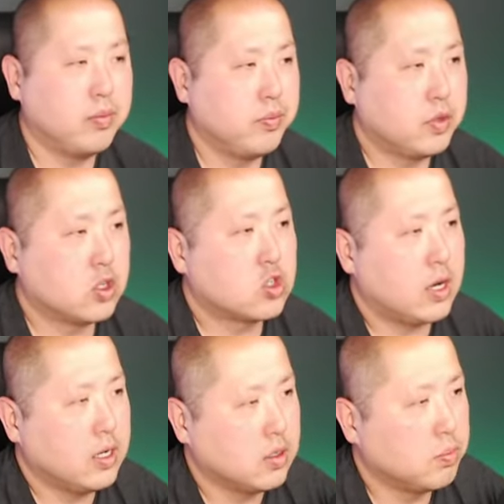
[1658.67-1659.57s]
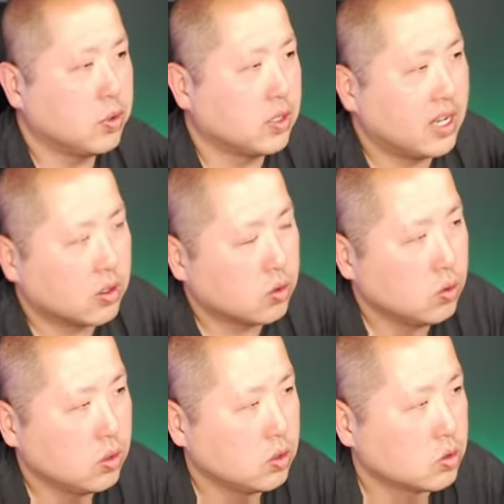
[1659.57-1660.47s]
They're trying to build out
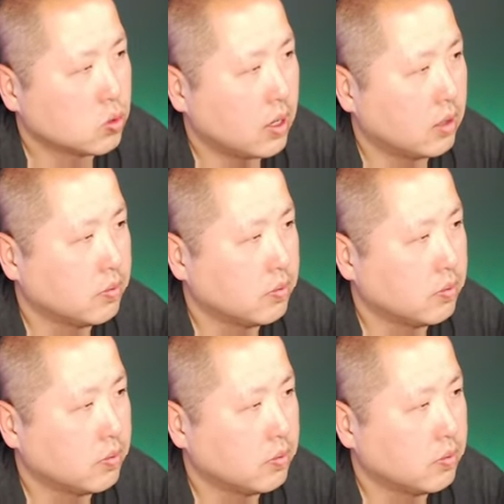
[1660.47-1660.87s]
KuloSwap.